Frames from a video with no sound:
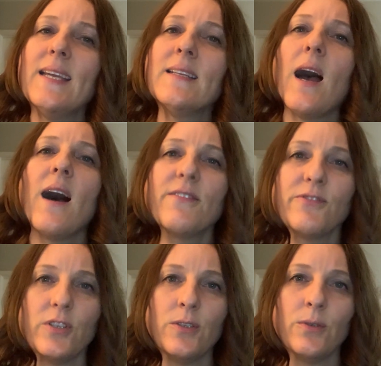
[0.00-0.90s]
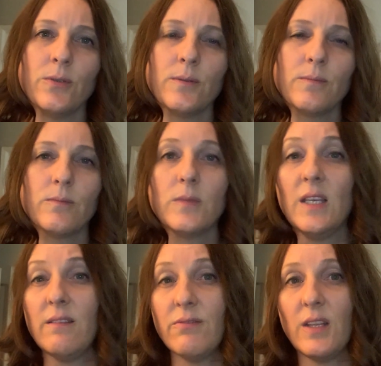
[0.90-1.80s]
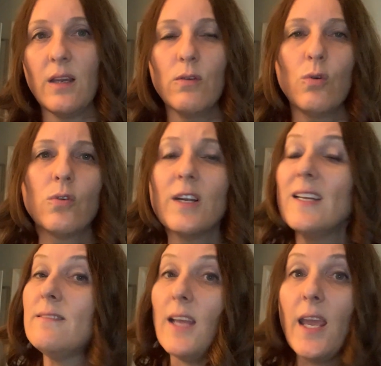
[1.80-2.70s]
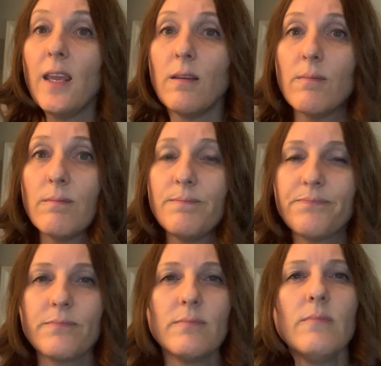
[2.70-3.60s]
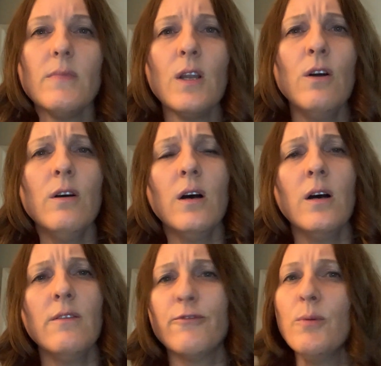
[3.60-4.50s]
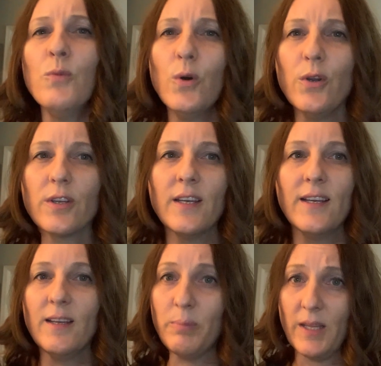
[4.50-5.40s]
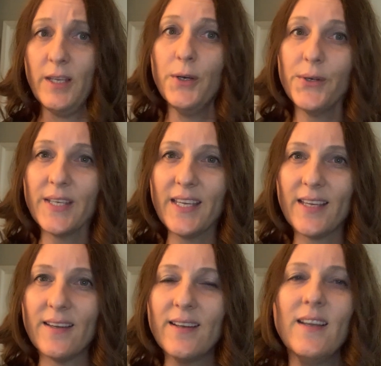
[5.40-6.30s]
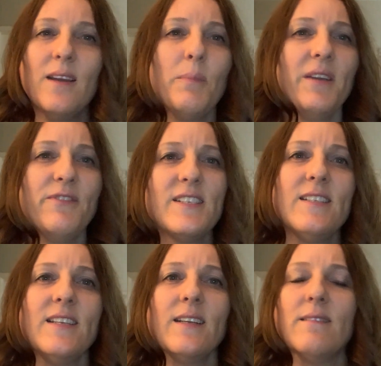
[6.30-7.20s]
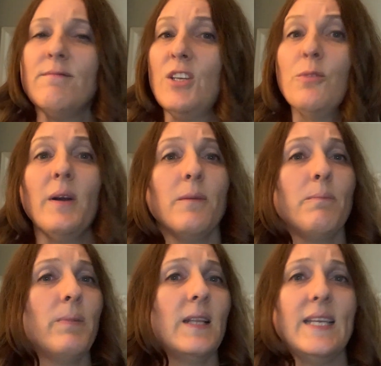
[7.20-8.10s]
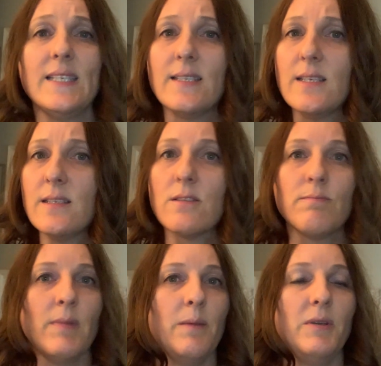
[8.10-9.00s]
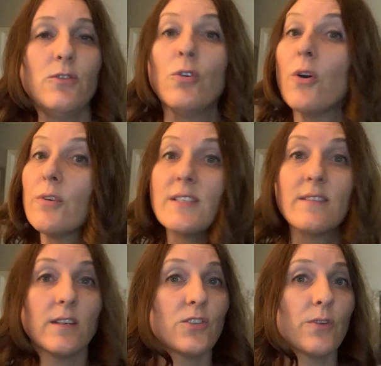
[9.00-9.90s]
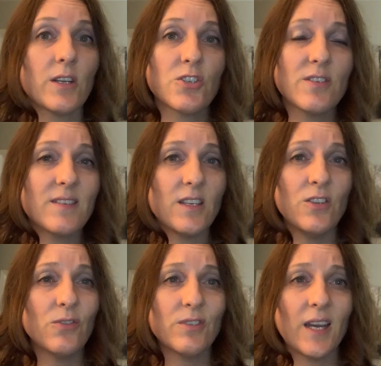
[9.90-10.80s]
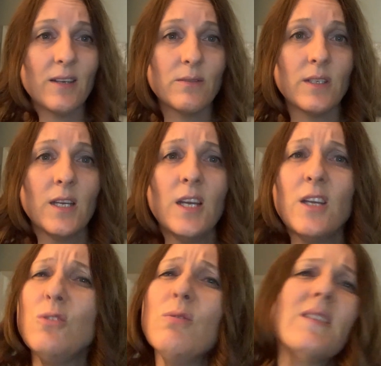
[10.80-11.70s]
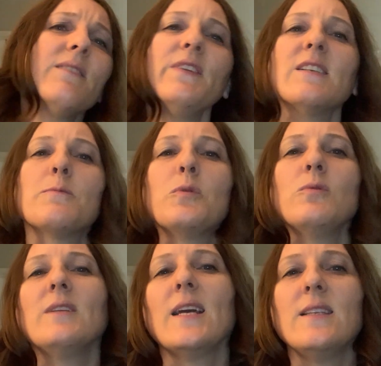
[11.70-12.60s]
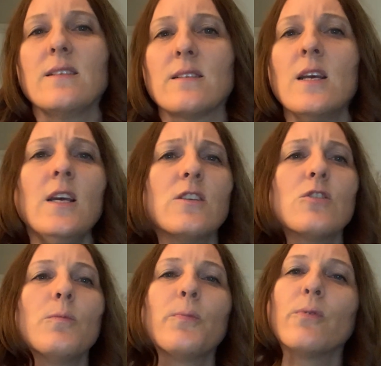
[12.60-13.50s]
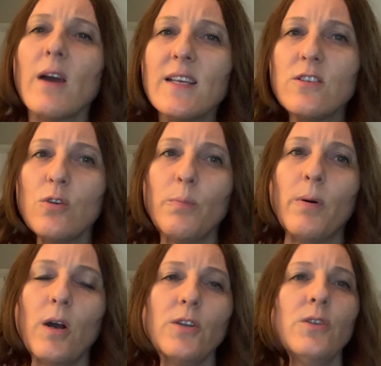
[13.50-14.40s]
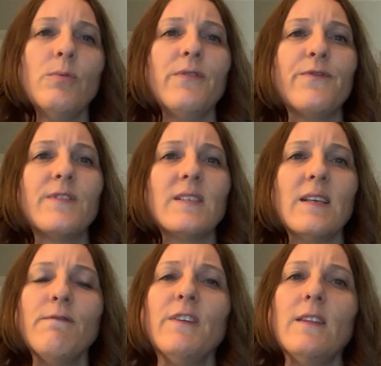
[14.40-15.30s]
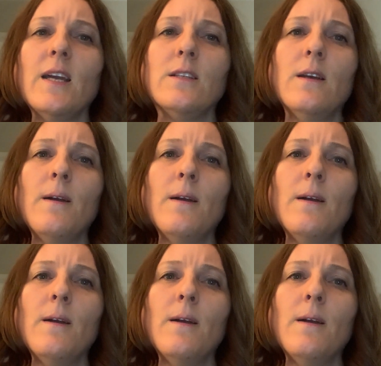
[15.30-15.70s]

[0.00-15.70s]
an afternoon, evening, or a day from work and play hooky by visiting nearby places, maybe tourist attractions in your town. Do something spontaneous. Surprise your partner with something that